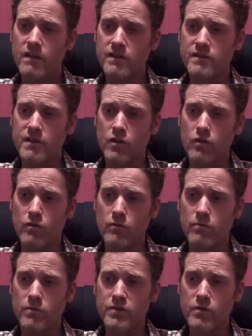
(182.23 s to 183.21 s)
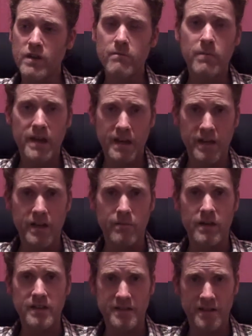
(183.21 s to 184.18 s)
So between Peta and
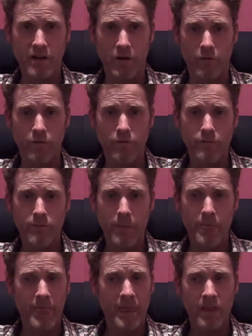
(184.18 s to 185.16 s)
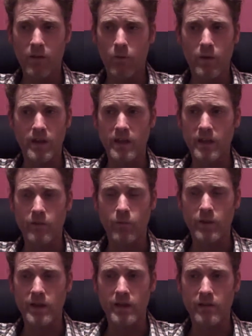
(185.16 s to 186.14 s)
myself, we
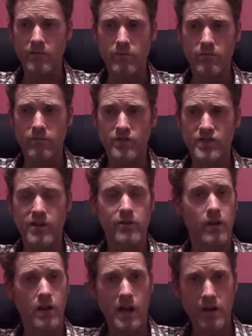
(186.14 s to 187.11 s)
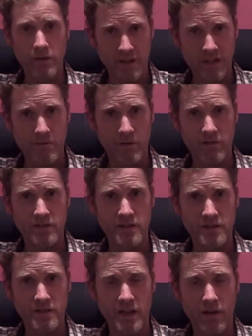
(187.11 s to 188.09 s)
we shared a lot of the
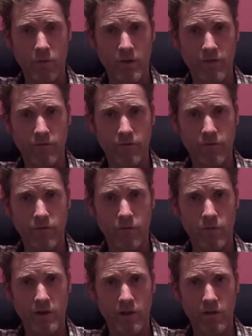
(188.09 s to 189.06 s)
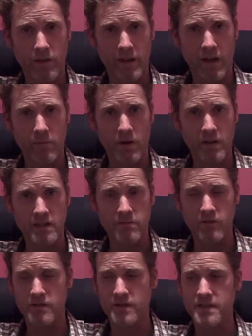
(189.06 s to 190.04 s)
experiences that we've, you know, the out-of-body
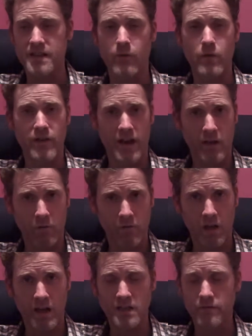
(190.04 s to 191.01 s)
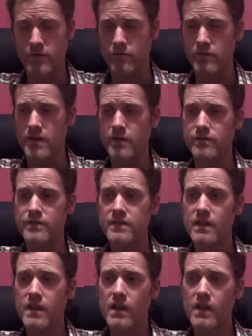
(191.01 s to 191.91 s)
experiences that we've had over the last few years.